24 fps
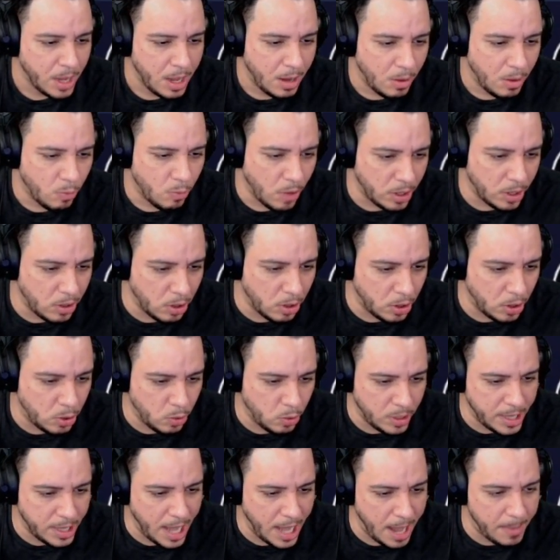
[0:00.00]
when you're
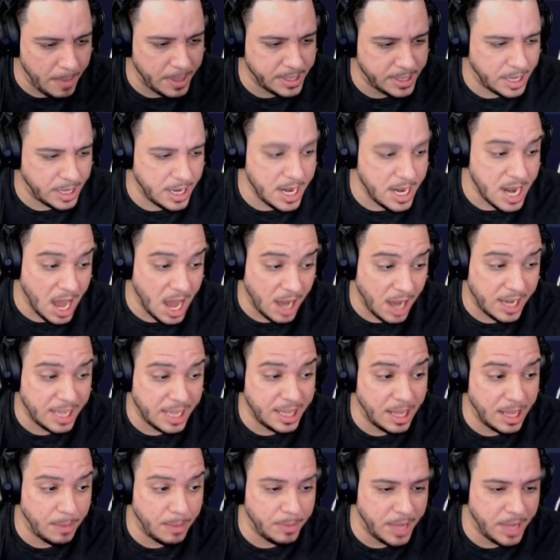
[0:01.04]
doing damage and
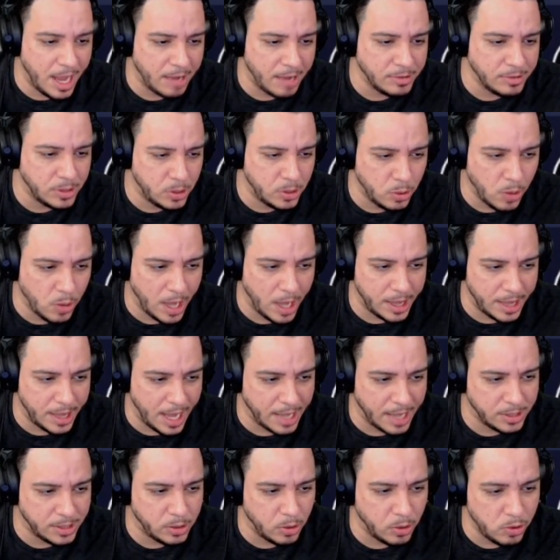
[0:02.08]
knocking them down too at
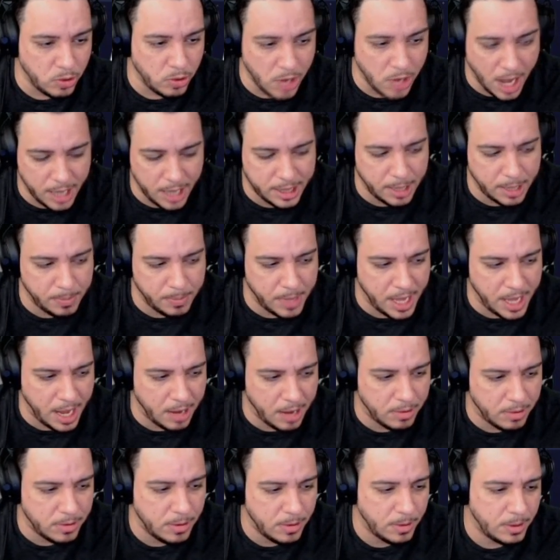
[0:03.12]
that. So you knock them
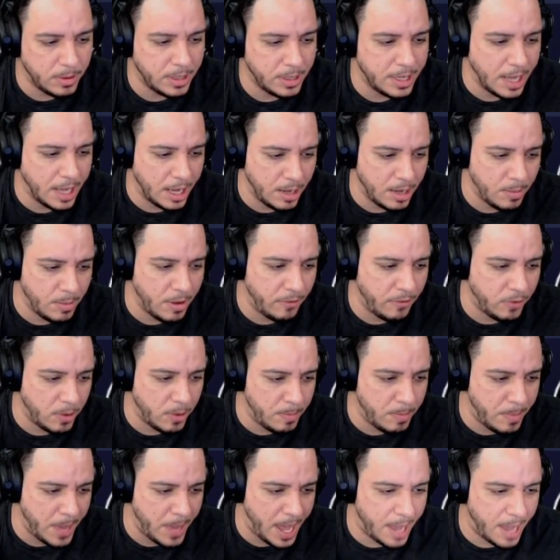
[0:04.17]
down, get them off your
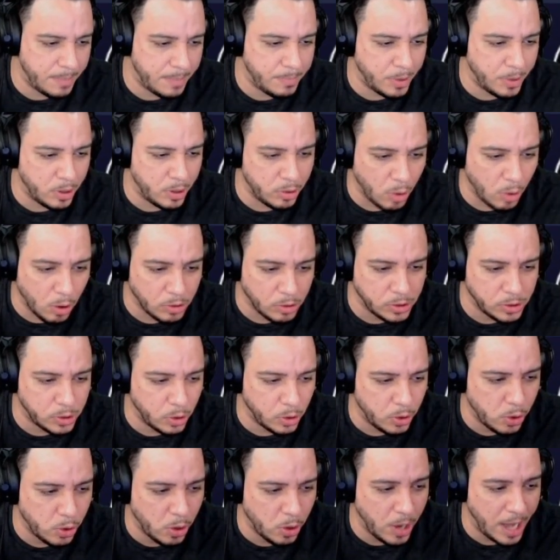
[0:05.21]
back, but also
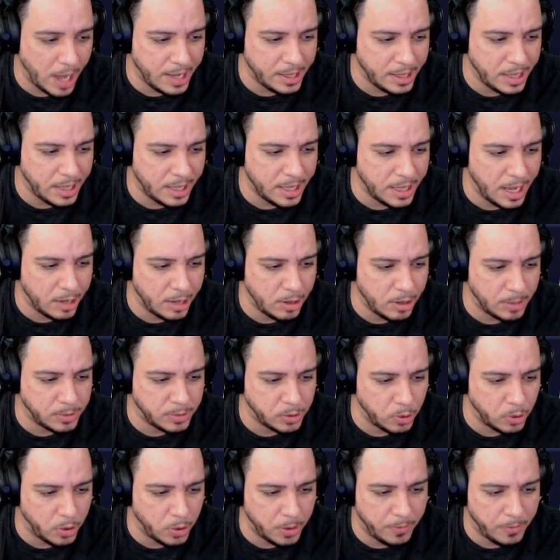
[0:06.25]
anything that you
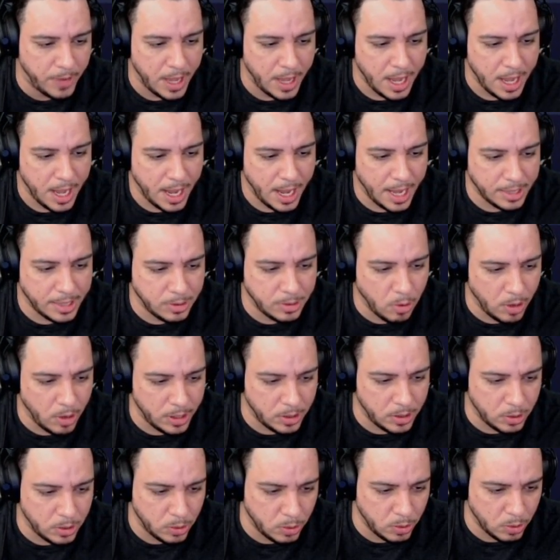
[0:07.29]
absorb is
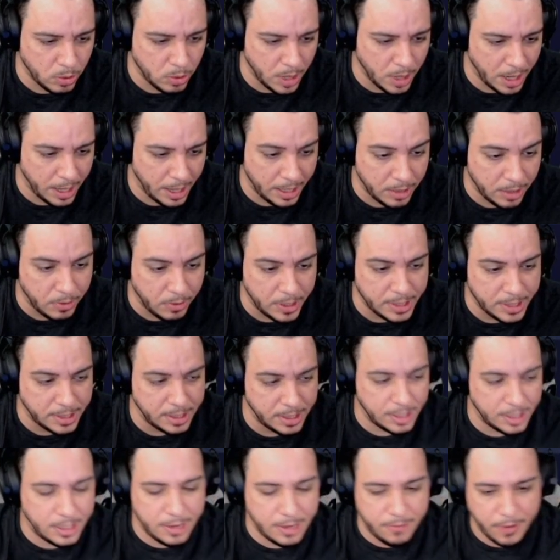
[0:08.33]
going to increase
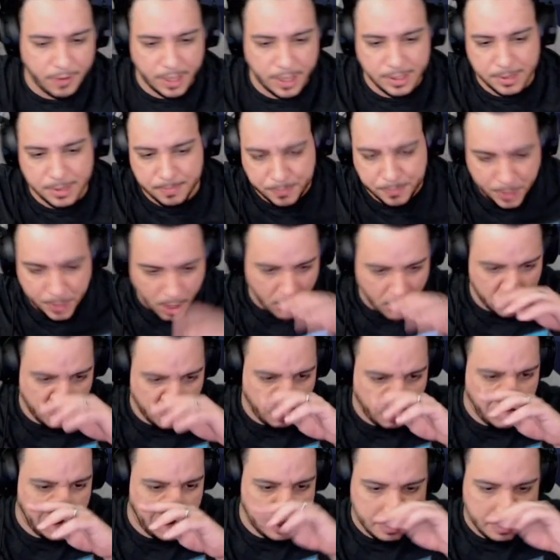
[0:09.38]
the defense on
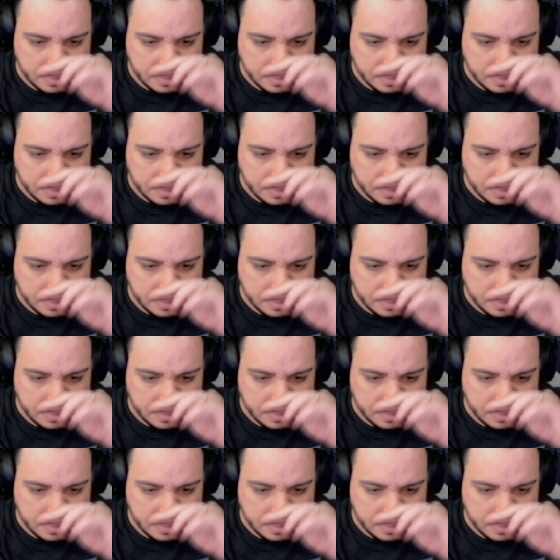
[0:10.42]
your end.